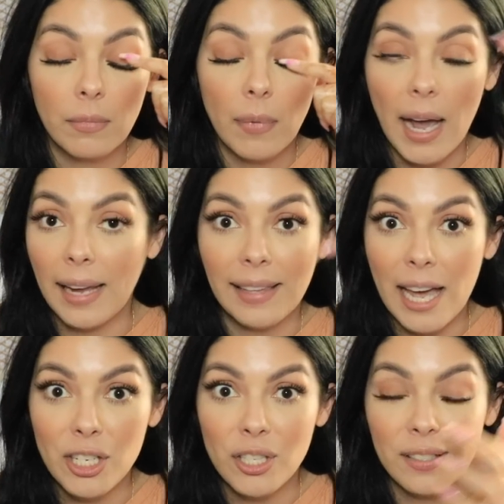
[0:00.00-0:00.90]

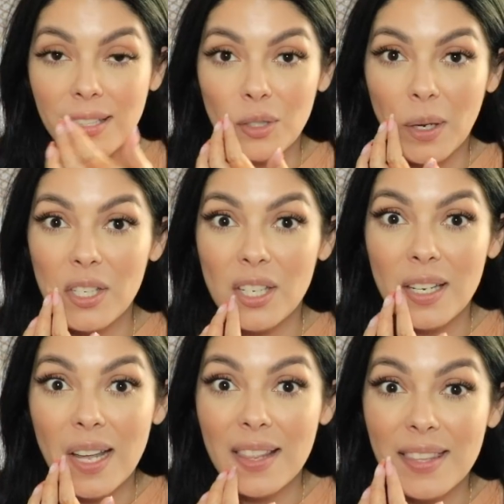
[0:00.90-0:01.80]
eyelash
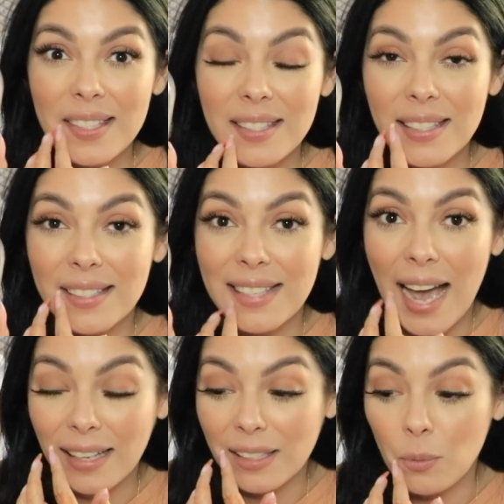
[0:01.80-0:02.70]
situation and this is
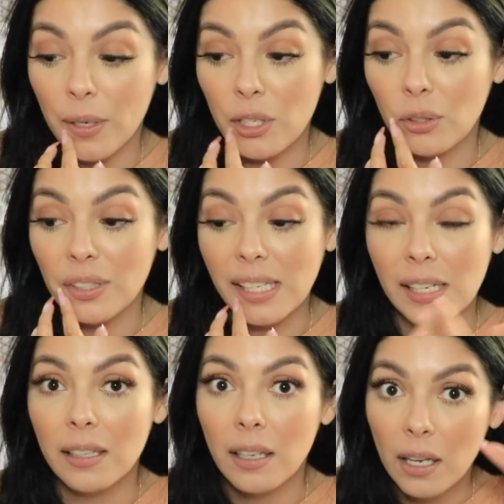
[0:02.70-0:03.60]
exactly what you'll
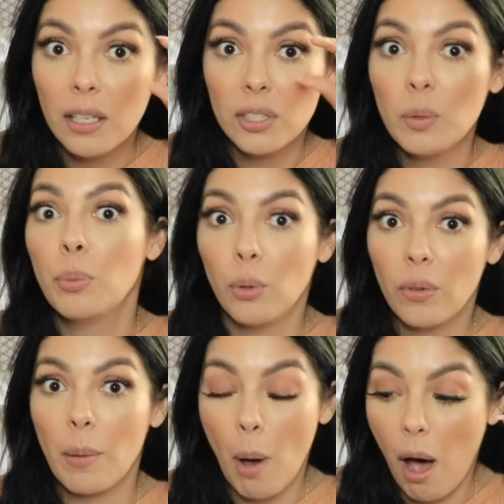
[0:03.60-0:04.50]
need to pull
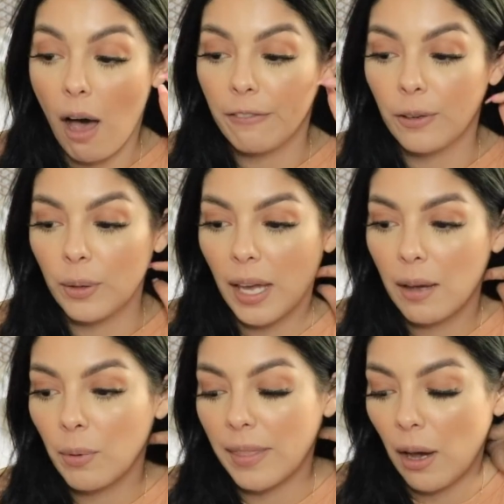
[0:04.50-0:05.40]
them off,
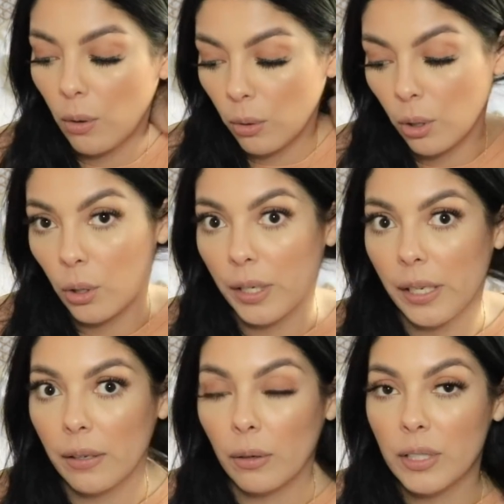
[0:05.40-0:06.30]
okay, without
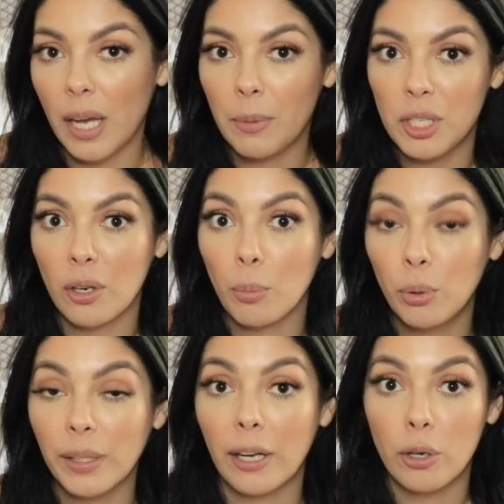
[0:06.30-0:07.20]
hurting or damaging or
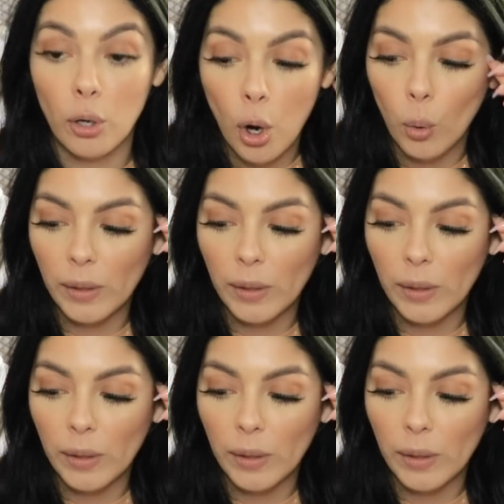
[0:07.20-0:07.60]
pulling out your own